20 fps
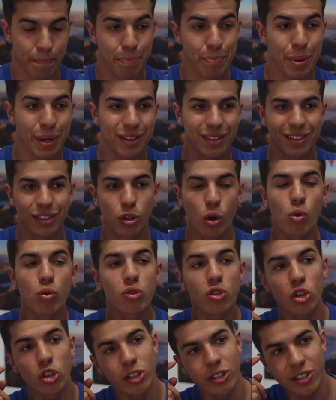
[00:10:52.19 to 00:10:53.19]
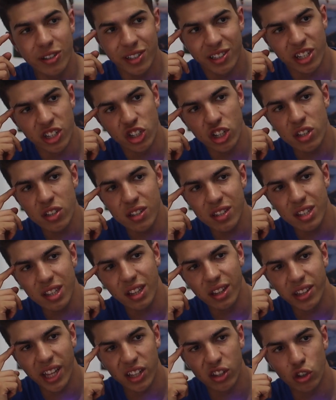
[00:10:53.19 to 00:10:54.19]
But those are the decisions
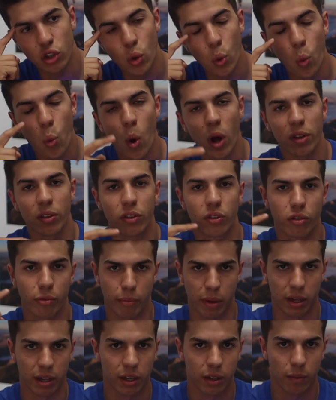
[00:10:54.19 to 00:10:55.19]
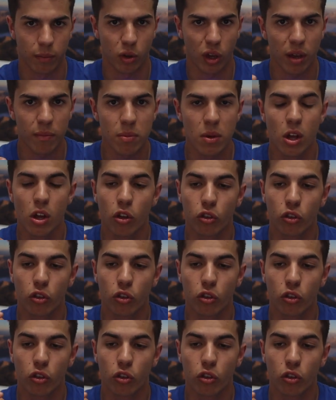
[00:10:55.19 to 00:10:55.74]
that you want to make, okay?